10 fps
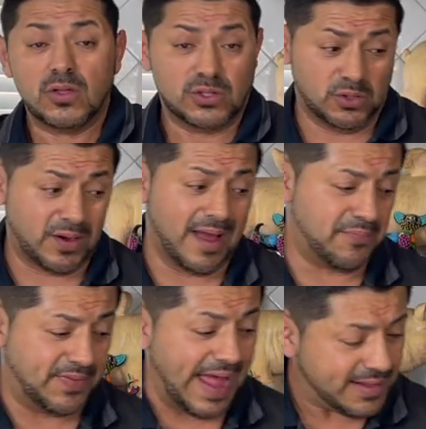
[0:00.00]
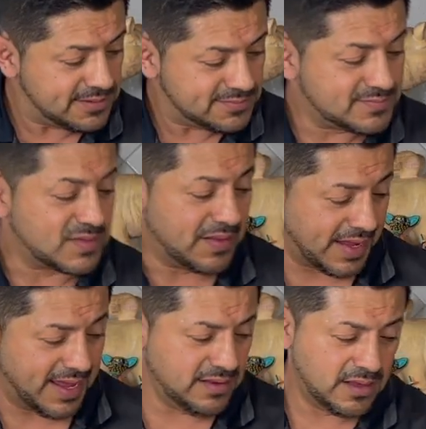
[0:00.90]
You have that,
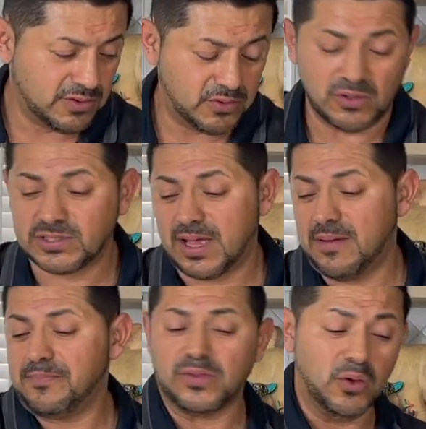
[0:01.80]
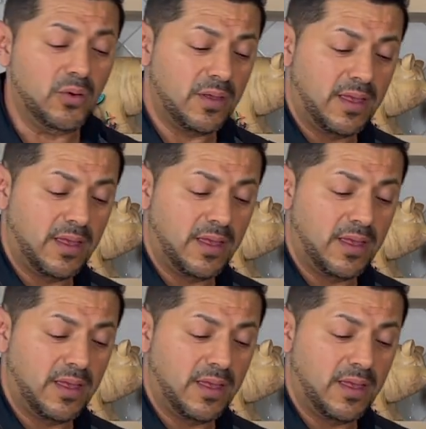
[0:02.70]
then you just have to